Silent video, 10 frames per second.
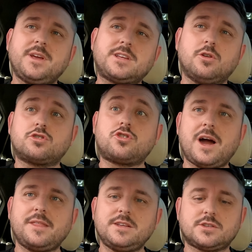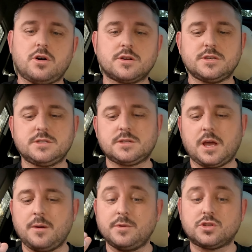He said, look, try these sauces.
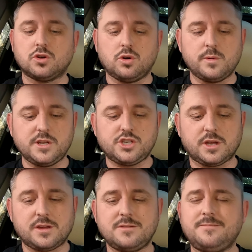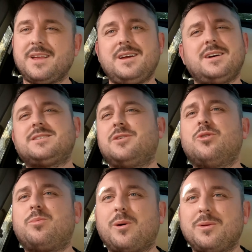Um, it's to go with your chicken. I
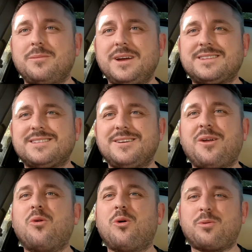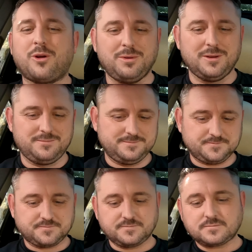said, no problem, mate. No problem.
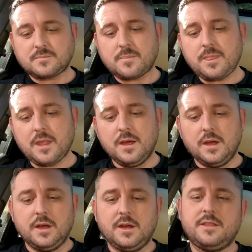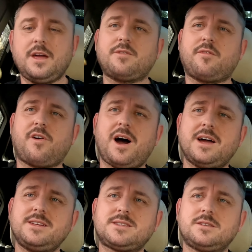They have the
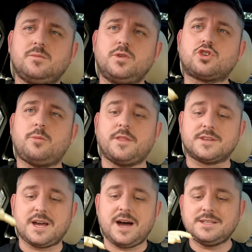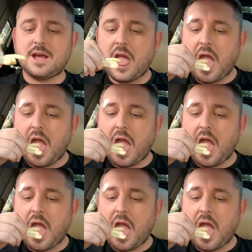fries, which come on the side.